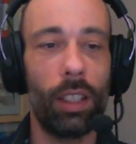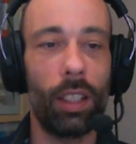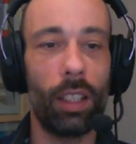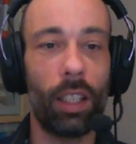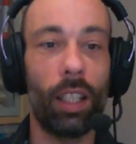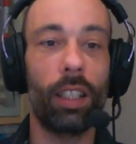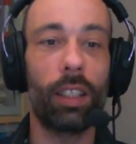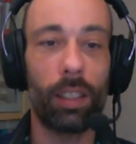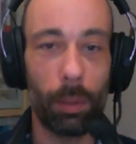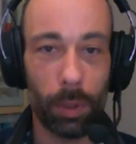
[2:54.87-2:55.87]
and I
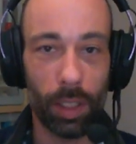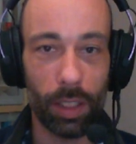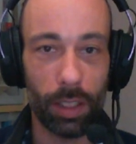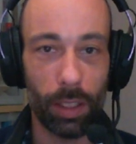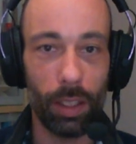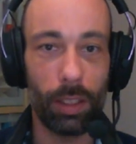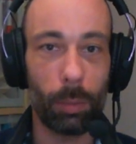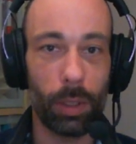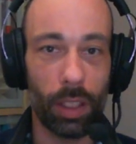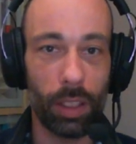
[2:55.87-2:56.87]
got an
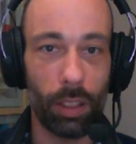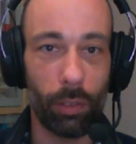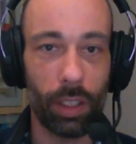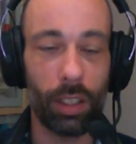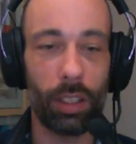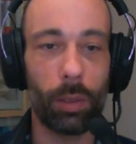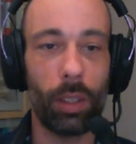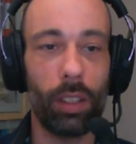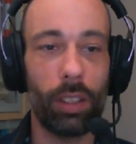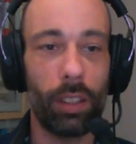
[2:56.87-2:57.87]
interpretation of it as
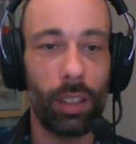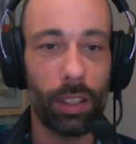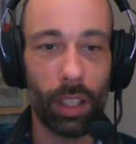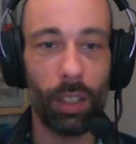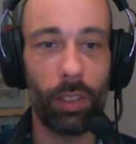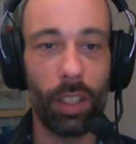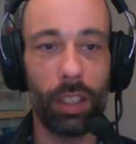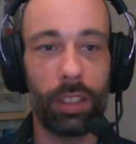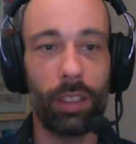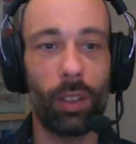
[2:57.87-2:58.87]
well as I read
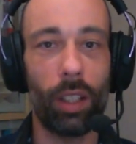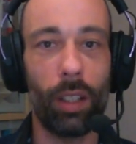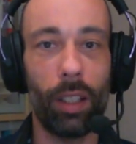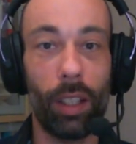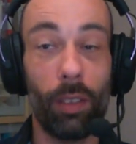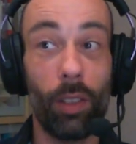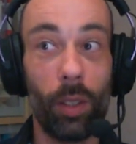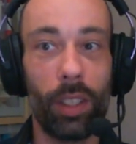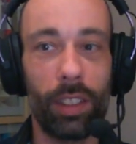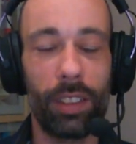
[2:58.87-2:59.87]
it, and I
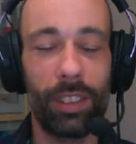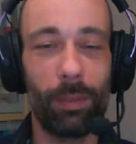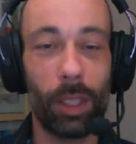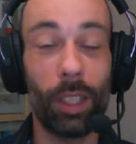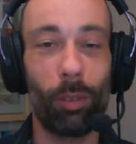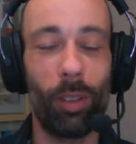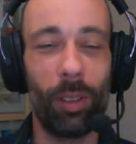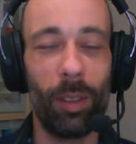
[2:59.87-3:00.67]
wrote it myself.